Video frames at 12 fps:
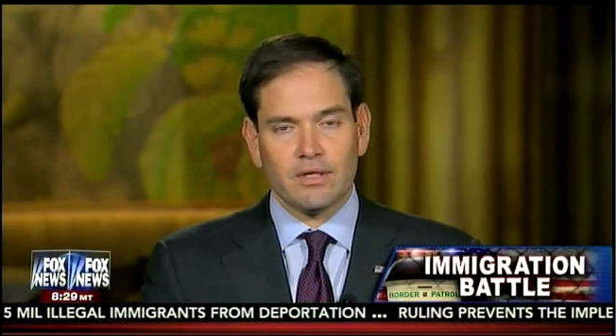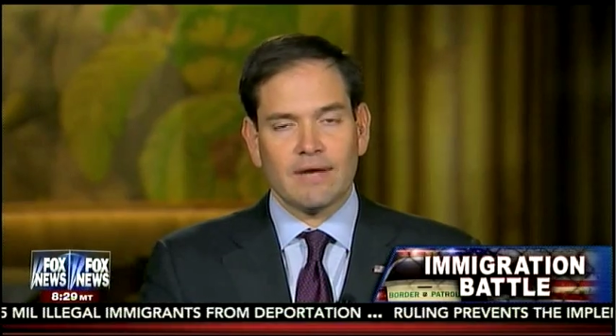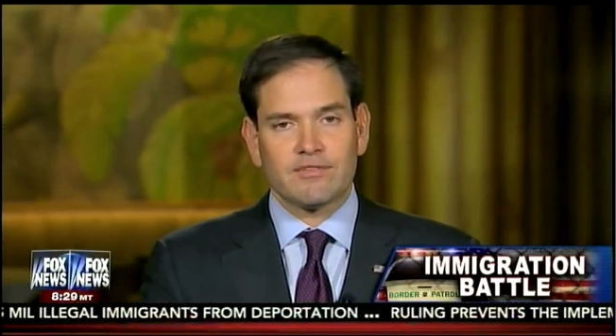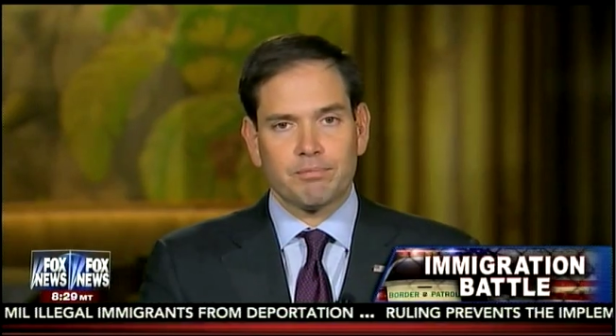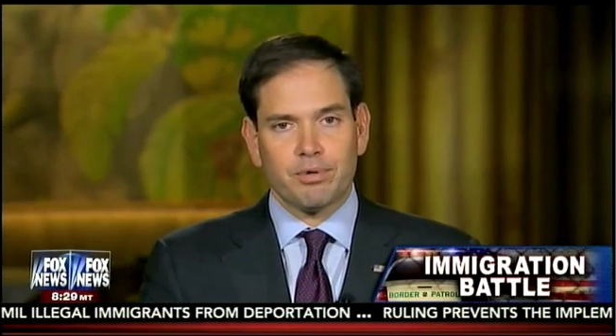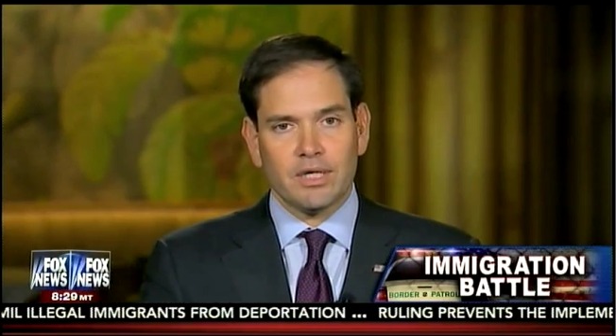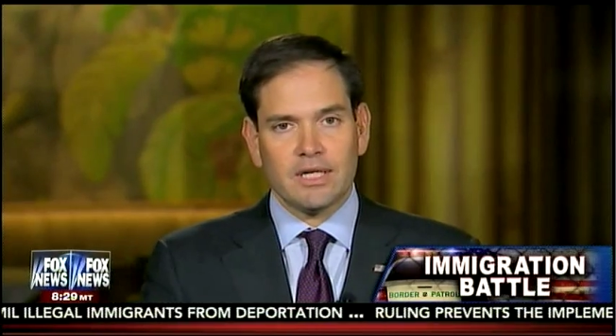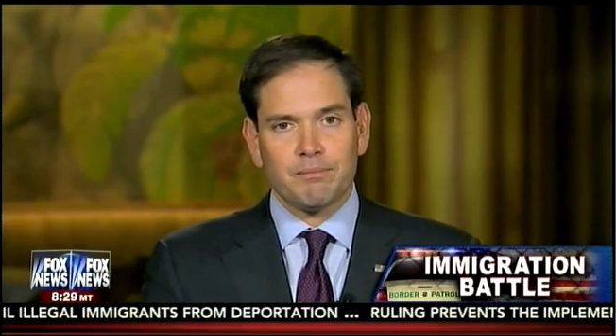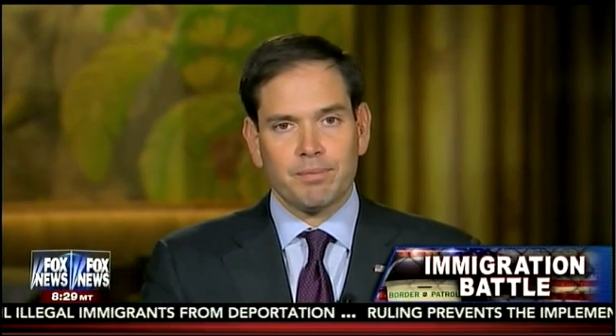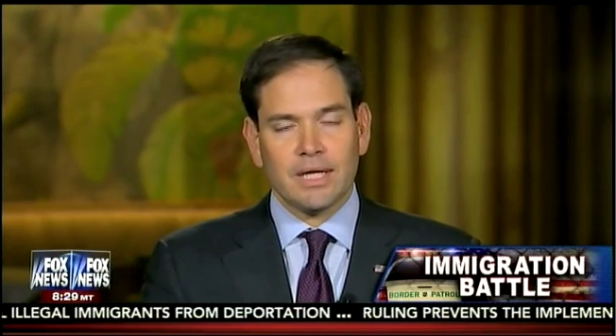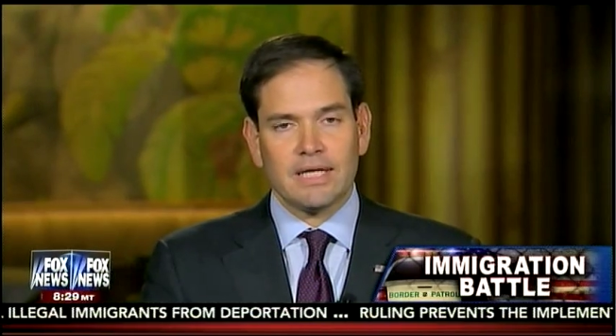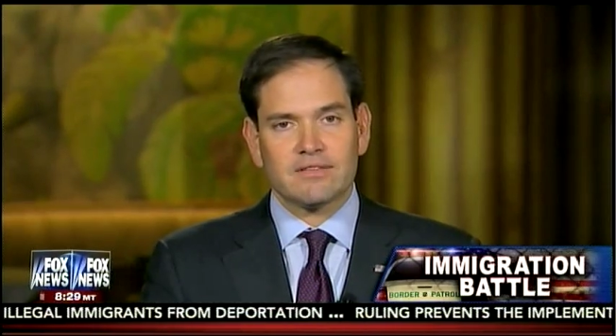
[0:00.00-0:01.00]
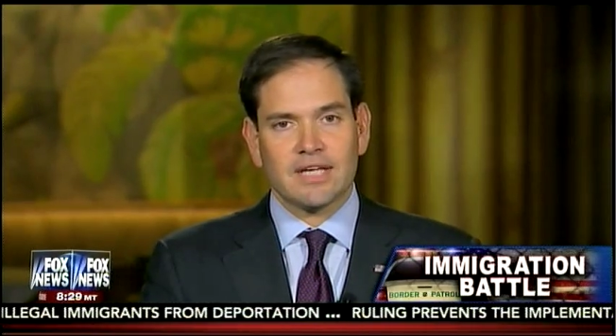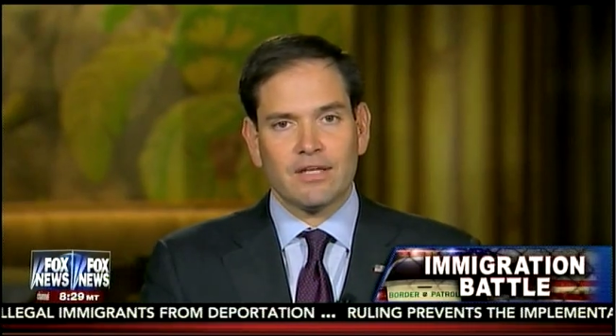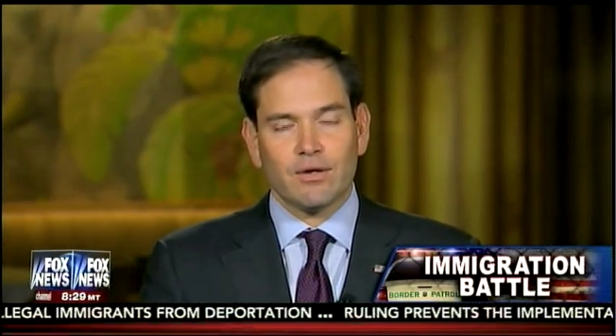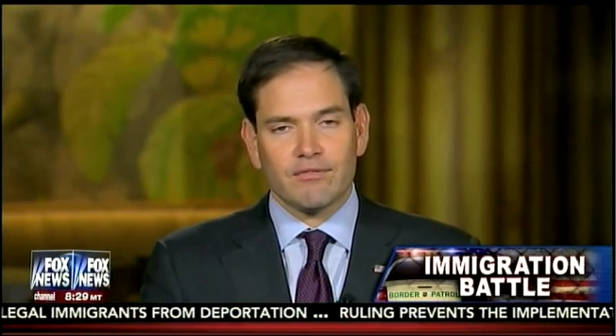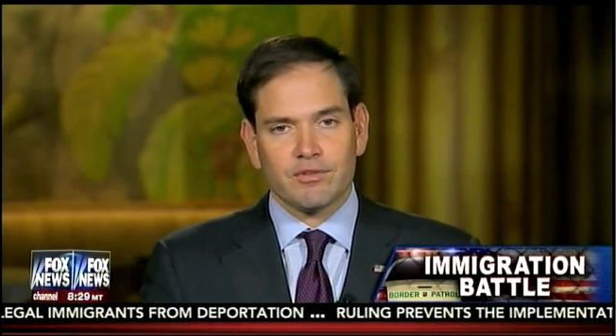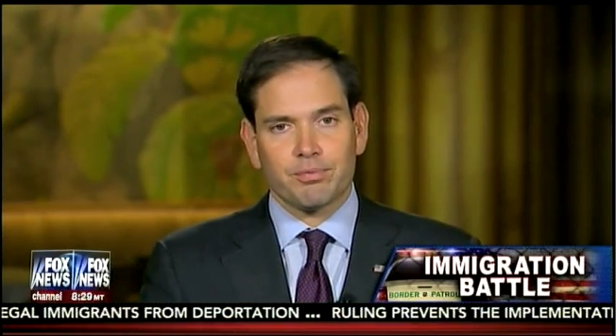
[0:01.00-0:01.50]
You have to put it in place,
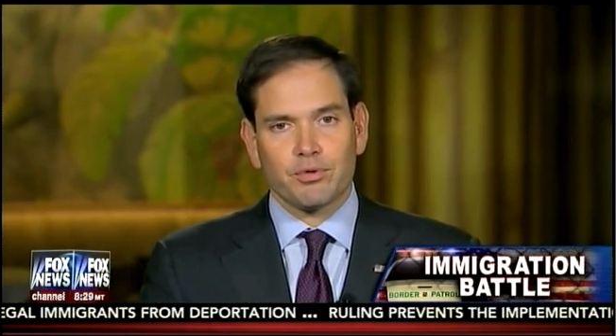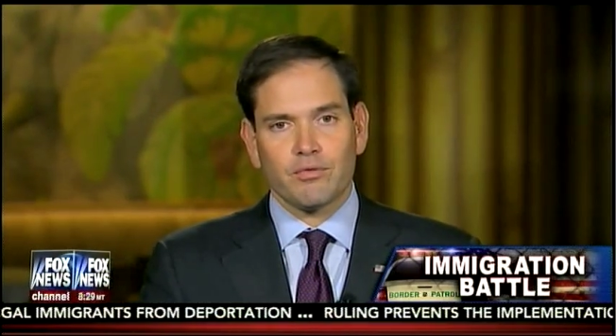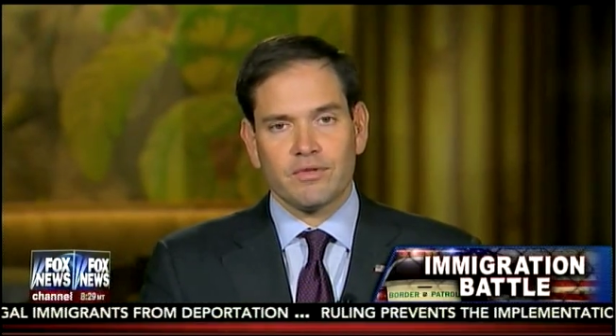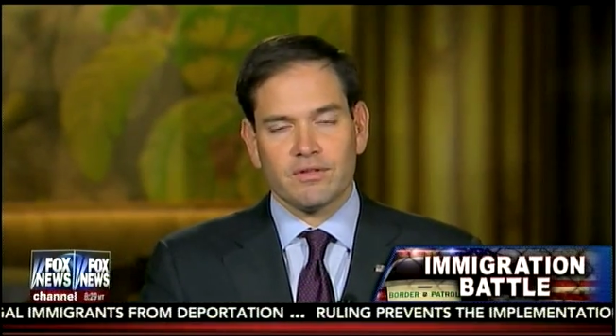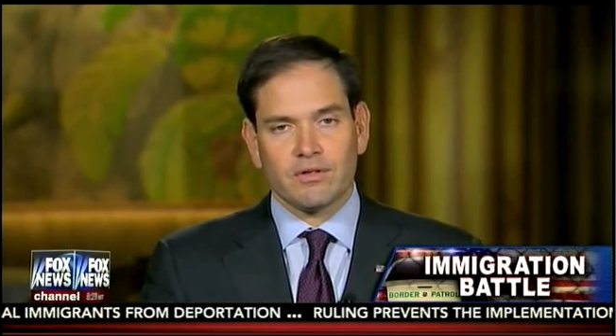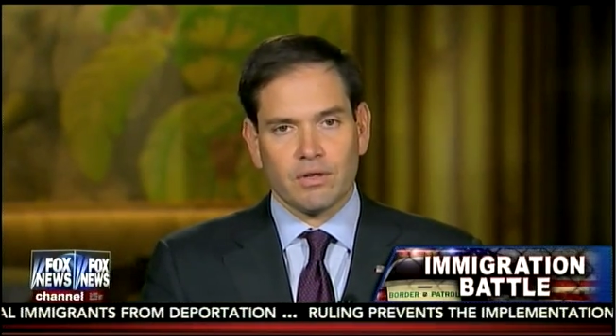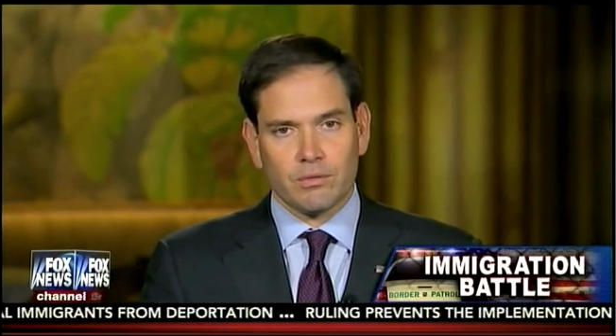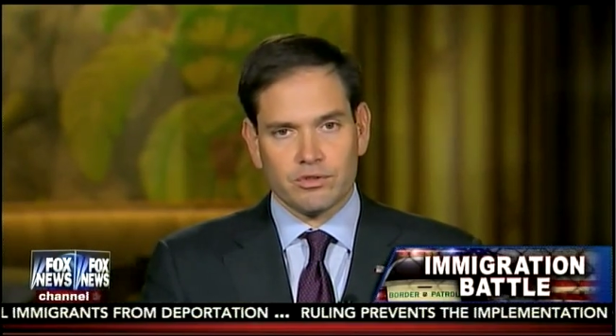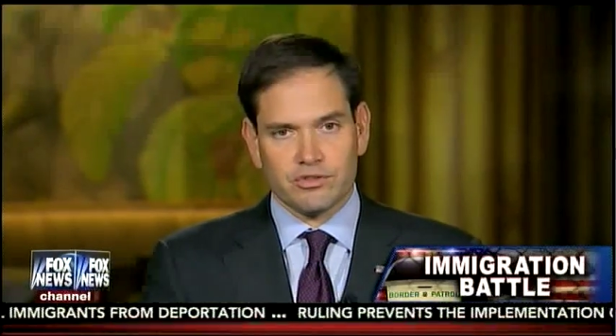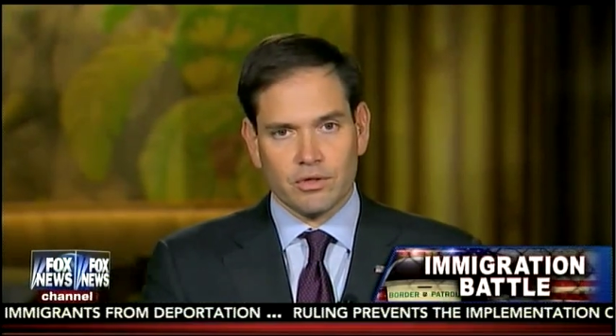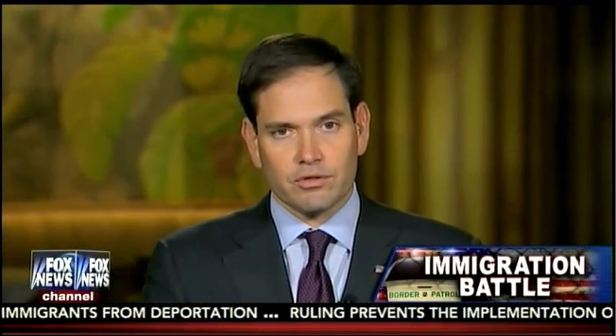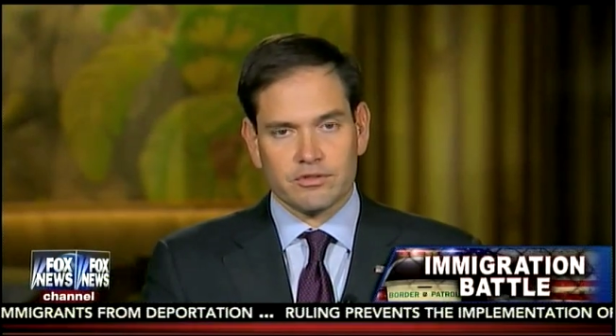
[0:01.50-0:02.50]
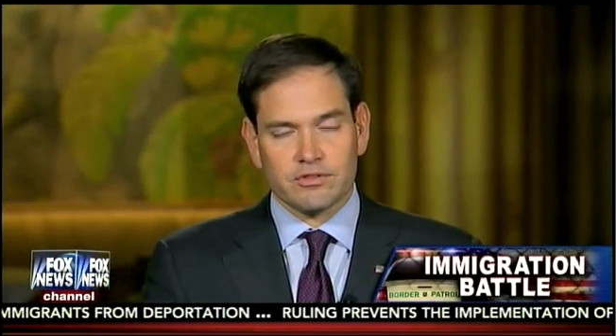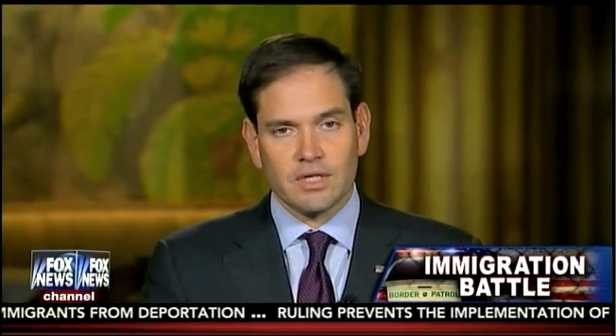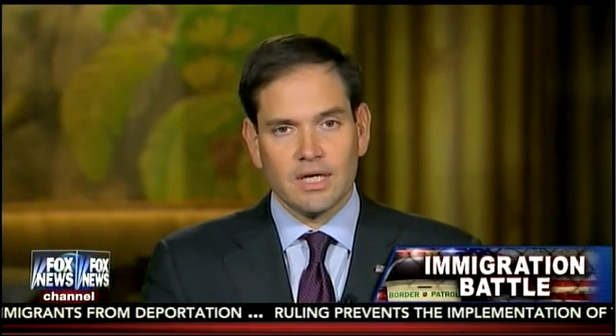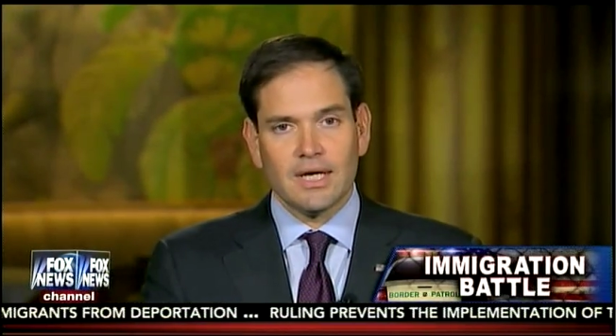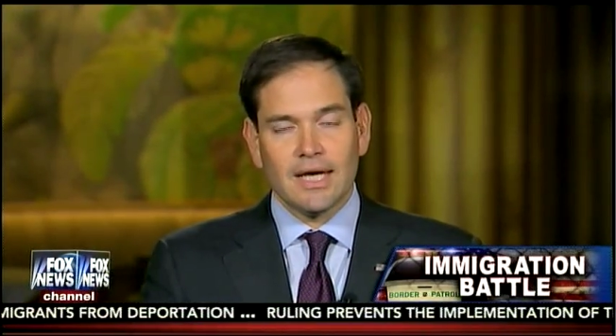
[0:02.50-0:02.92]
and you have to prove that there are results.